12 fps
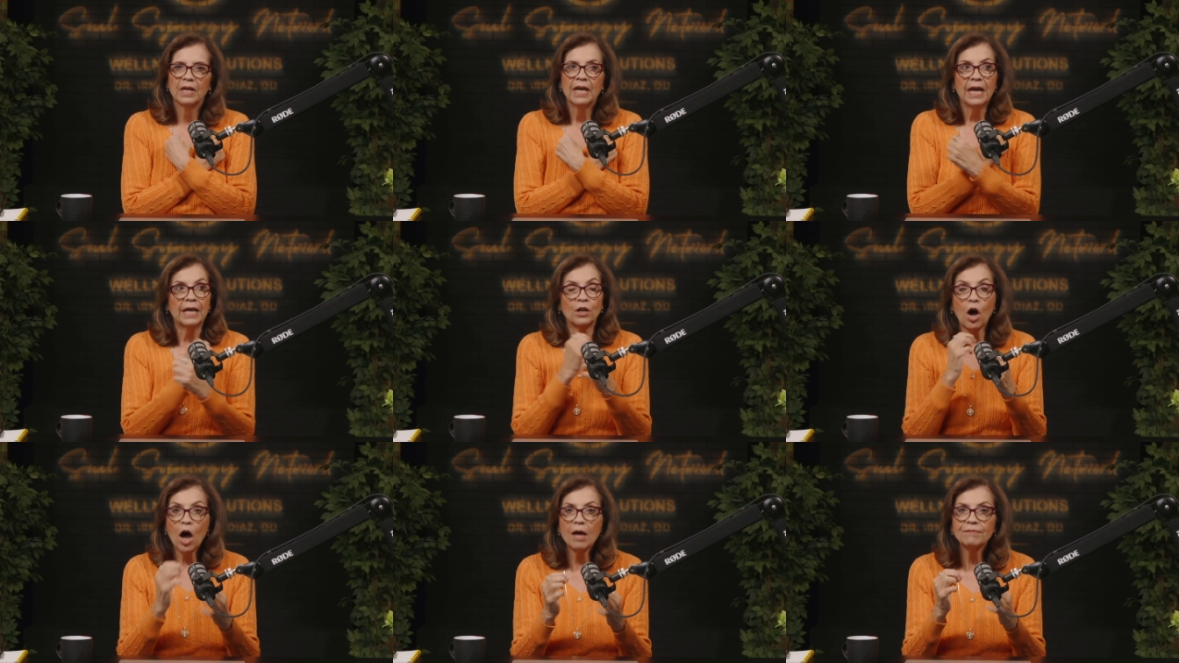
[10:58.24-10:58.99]
And
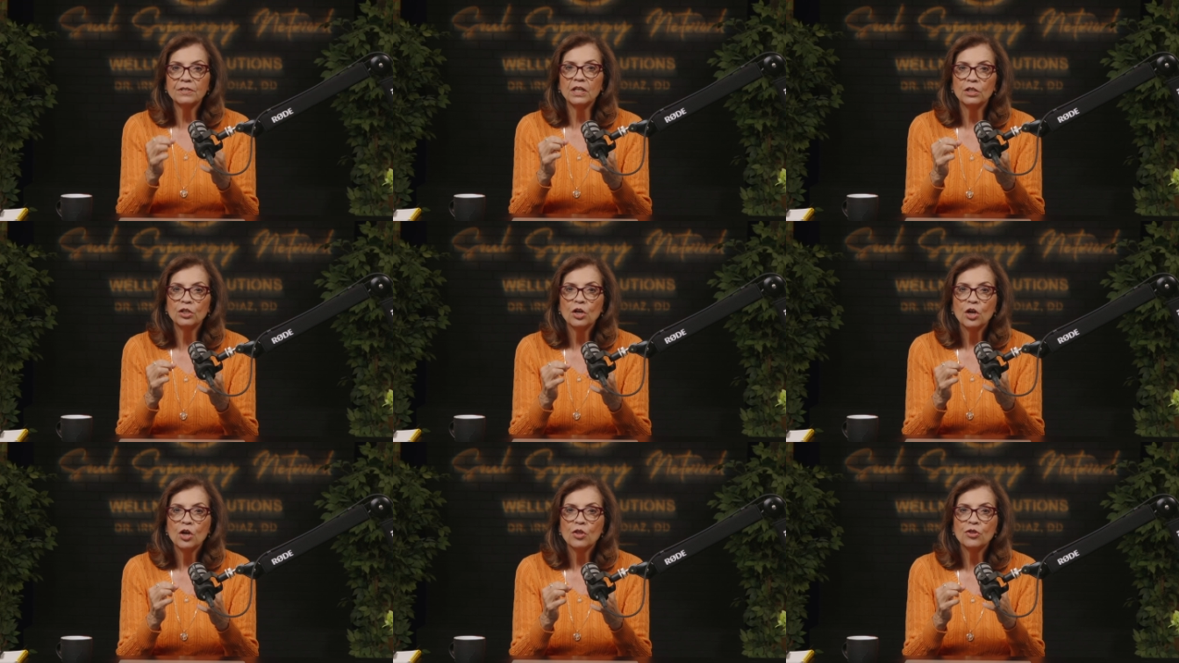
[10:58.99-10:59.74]
often,
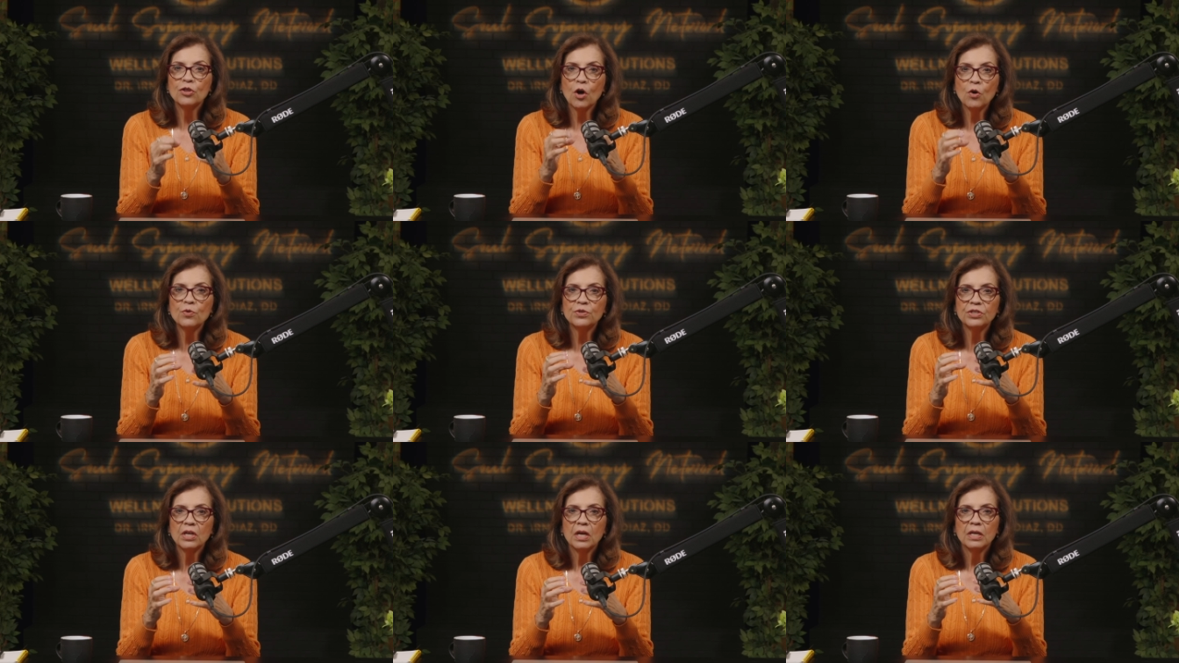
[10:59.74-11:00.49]

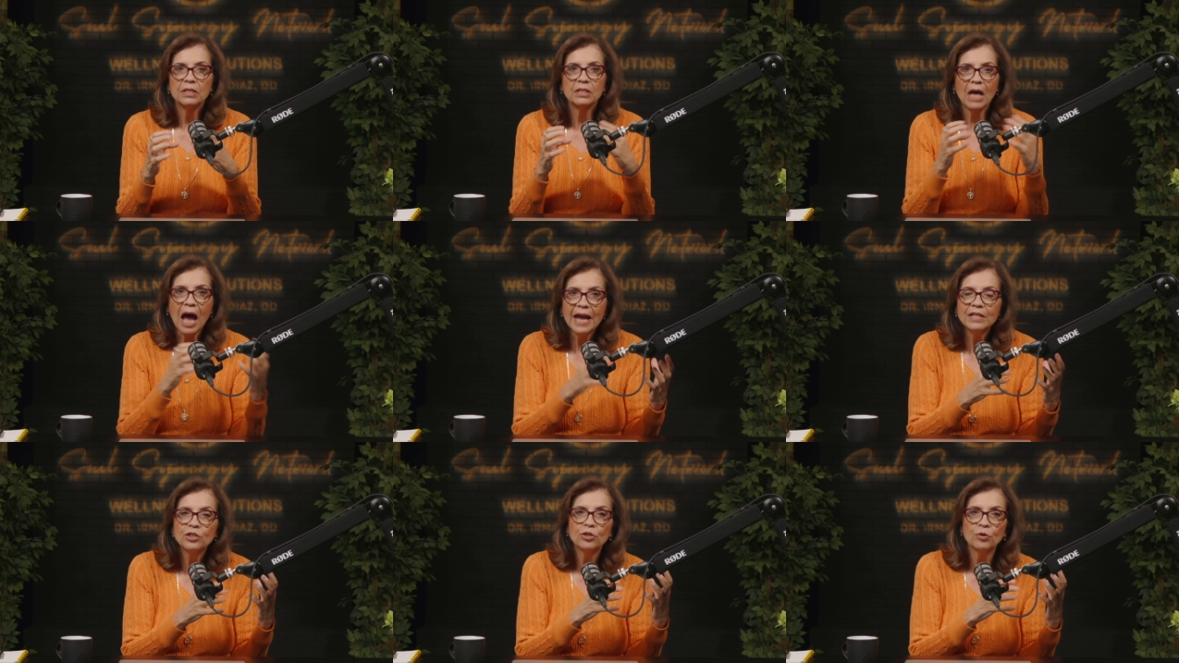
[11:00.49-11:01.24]
those
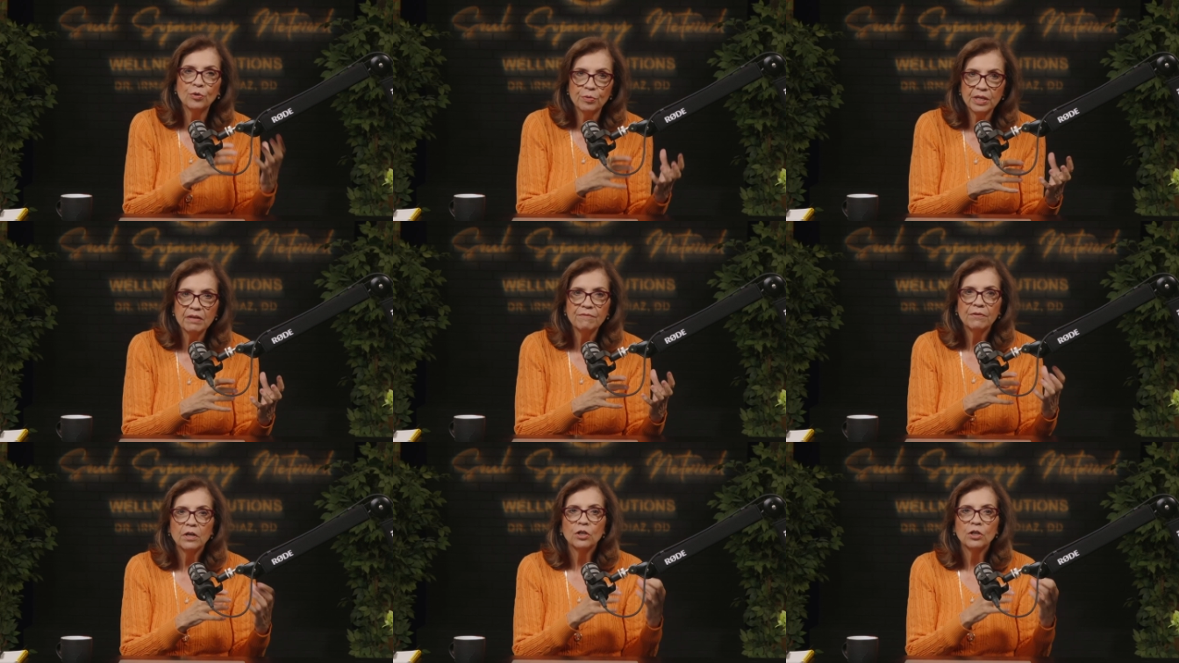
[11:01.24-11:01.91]
tied to grief,